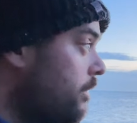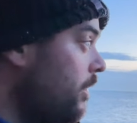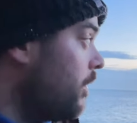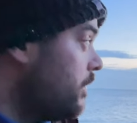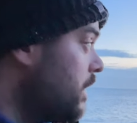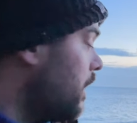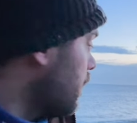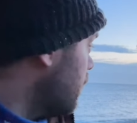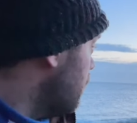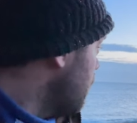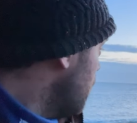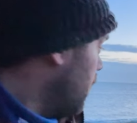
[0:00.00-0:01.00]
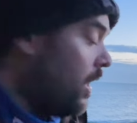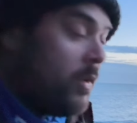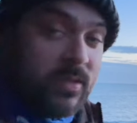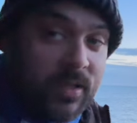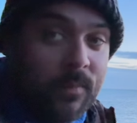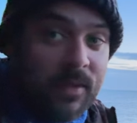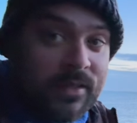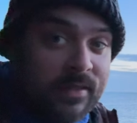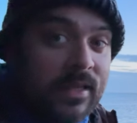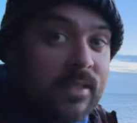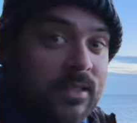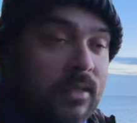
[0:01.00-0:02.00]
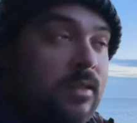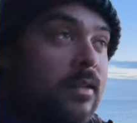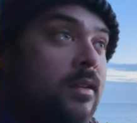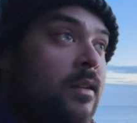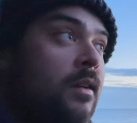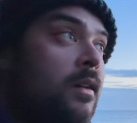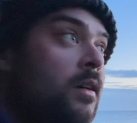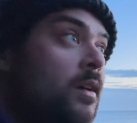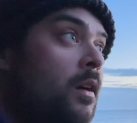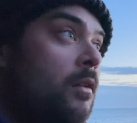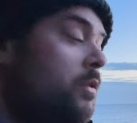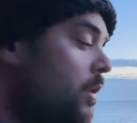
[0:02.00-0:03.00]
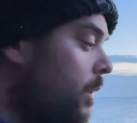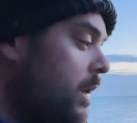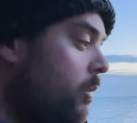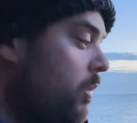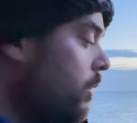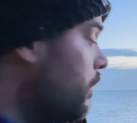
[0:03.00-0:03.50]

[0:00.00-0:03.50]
felt it tugging. It was something decent. No idea what it